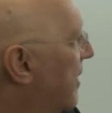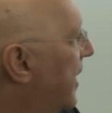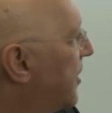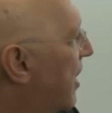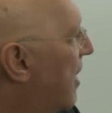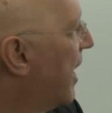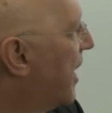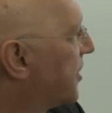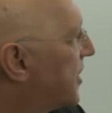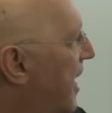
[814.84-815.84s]
These are
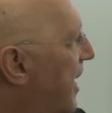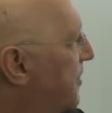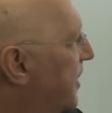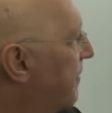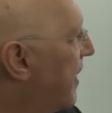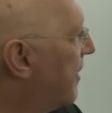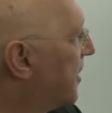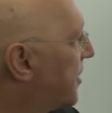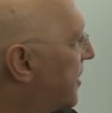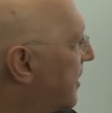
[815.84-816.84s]
our slabs in
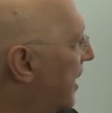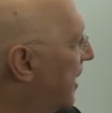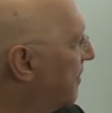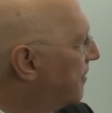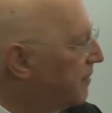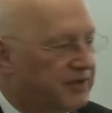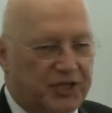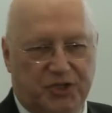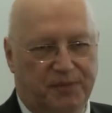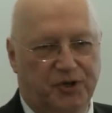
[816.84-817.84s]
various
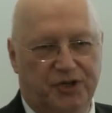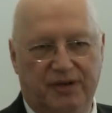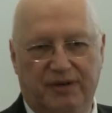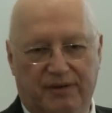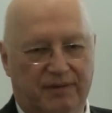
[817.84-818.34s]
distribution